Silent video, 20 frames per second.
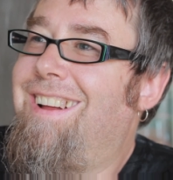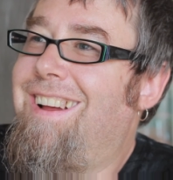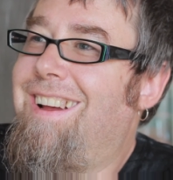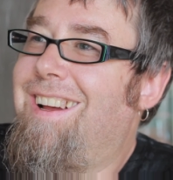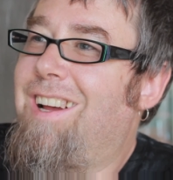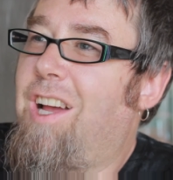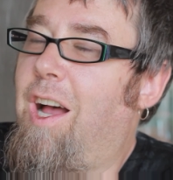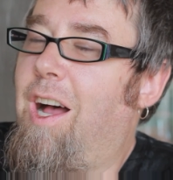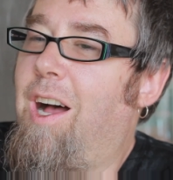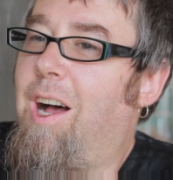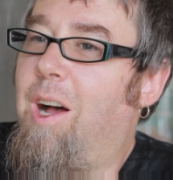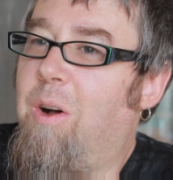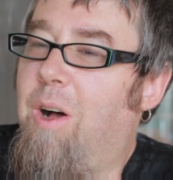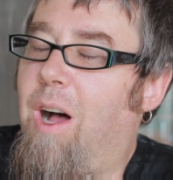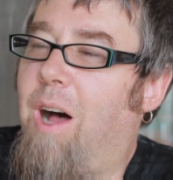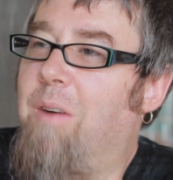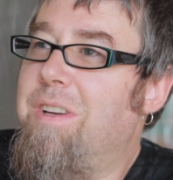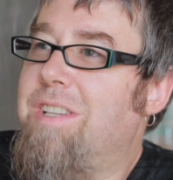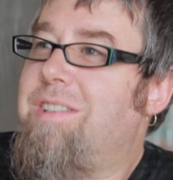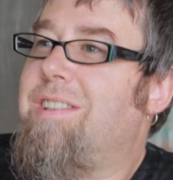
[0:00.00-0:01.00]

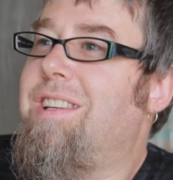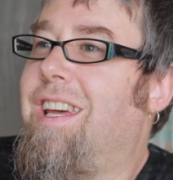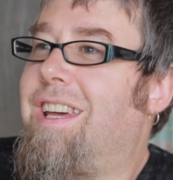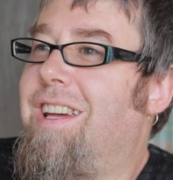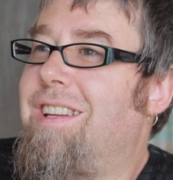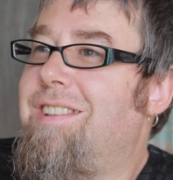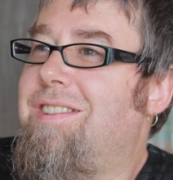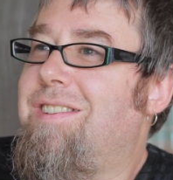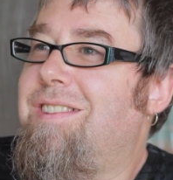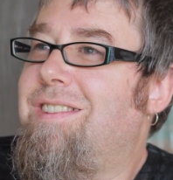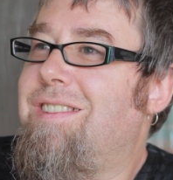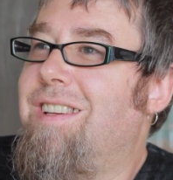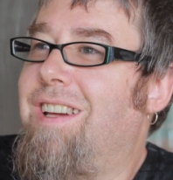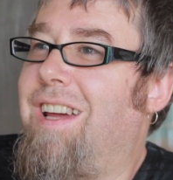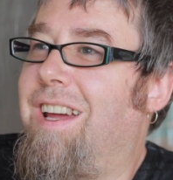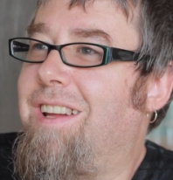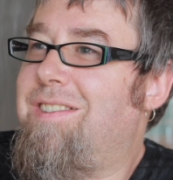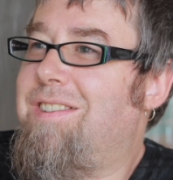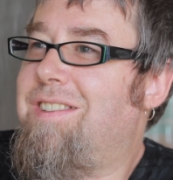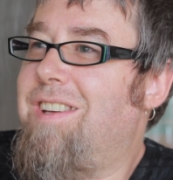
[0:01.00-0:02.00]
Obviously, it's
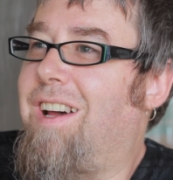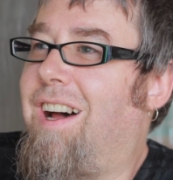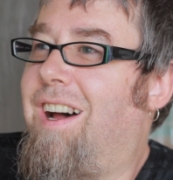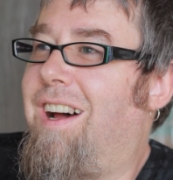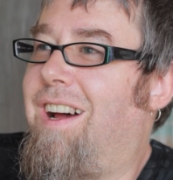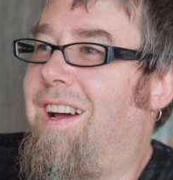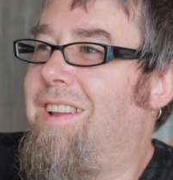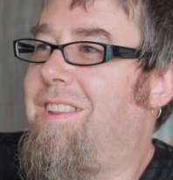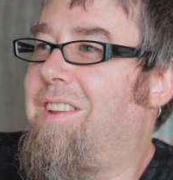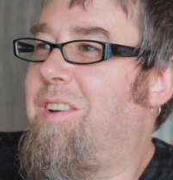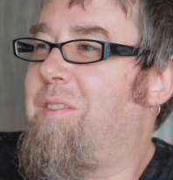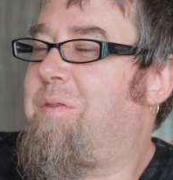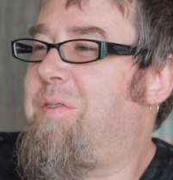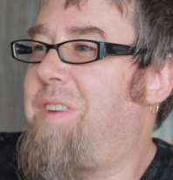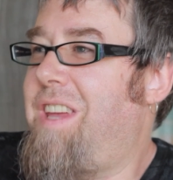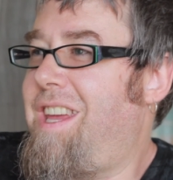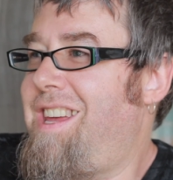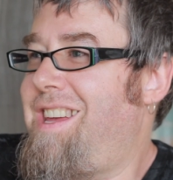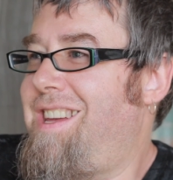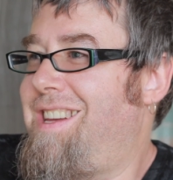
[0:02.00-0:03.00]
the
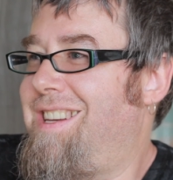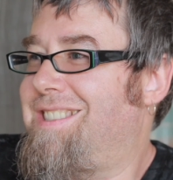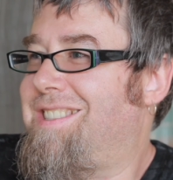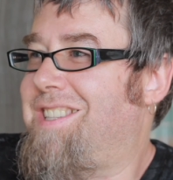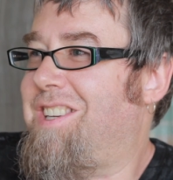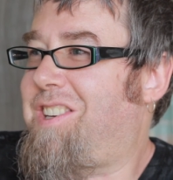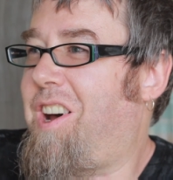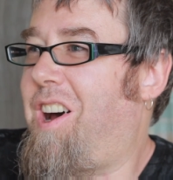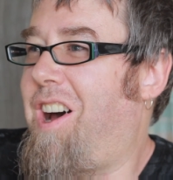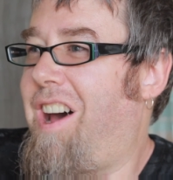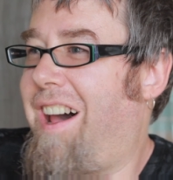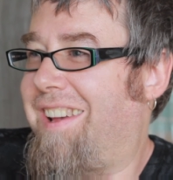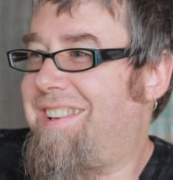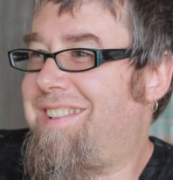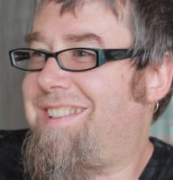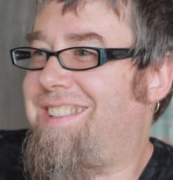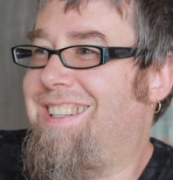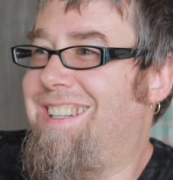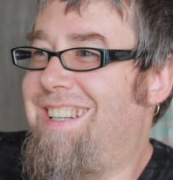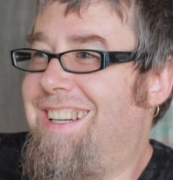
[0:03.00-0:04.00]
fees, the
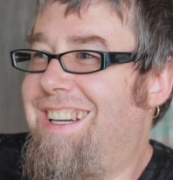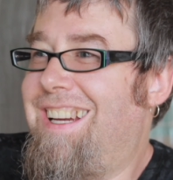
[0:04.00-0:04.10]
cost.